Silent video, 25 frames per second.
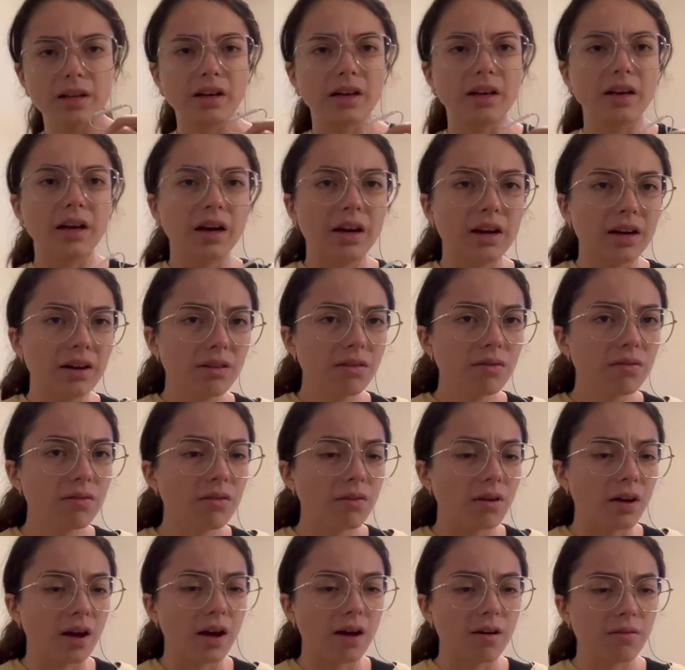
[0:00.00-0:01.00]
kind of
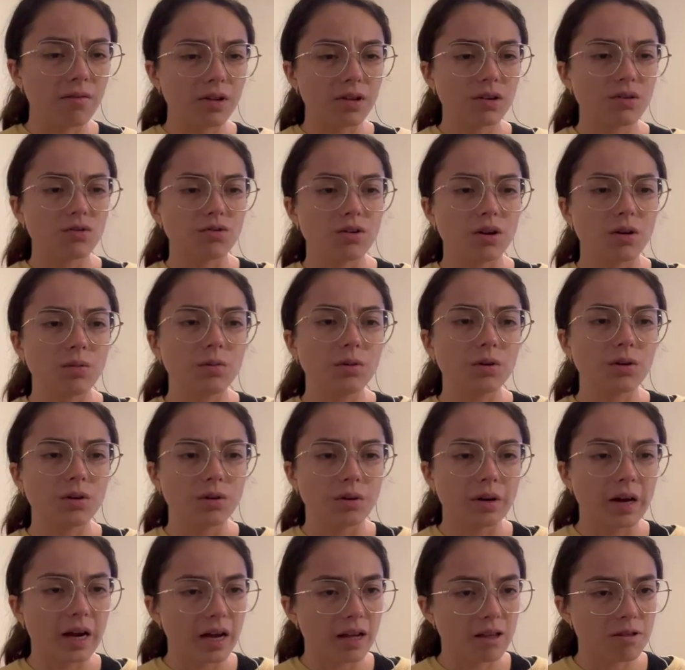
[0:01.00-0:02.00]
having trouble
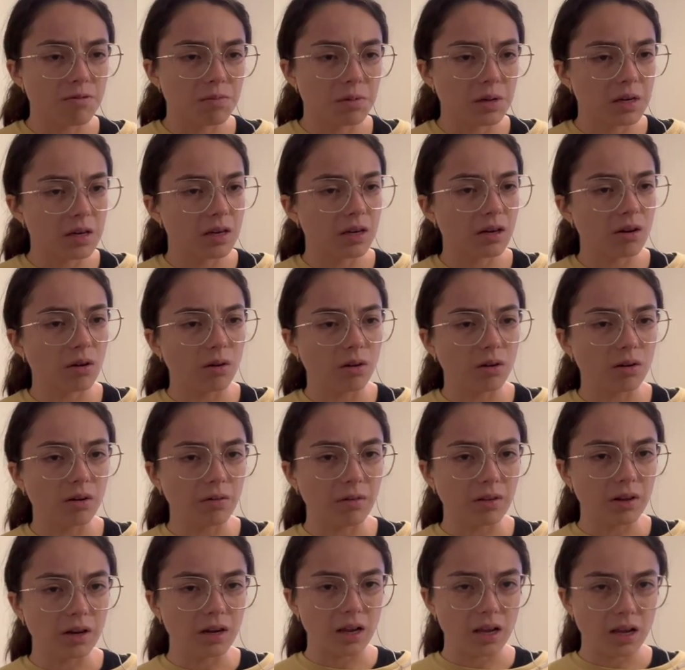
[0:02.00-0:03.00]
grasping all of
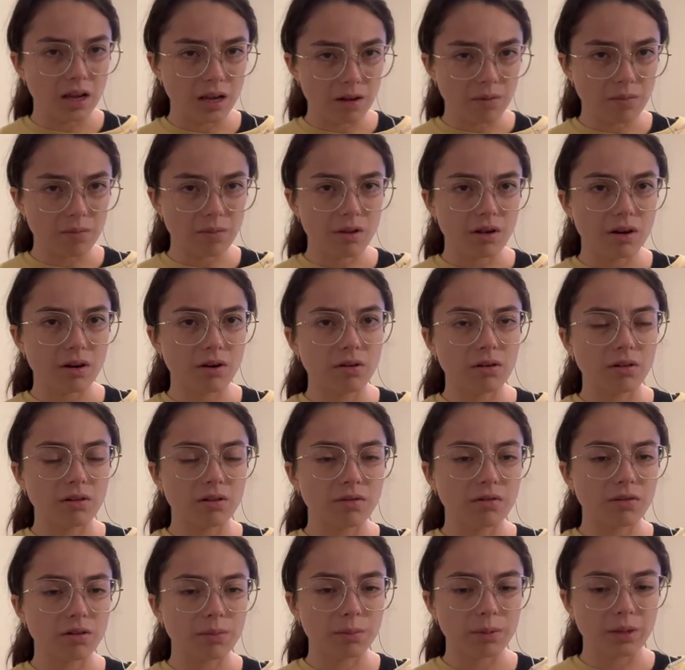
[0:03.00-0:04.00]
the names and all
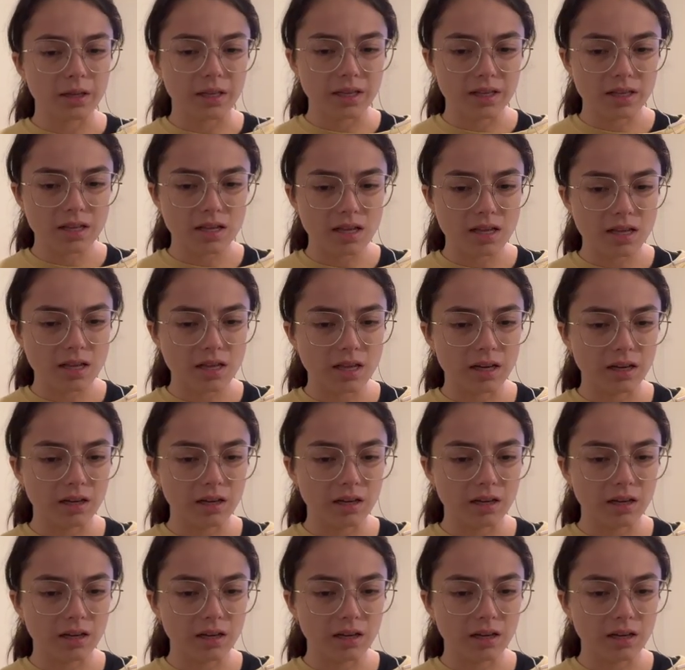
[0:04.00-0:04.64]
of the places.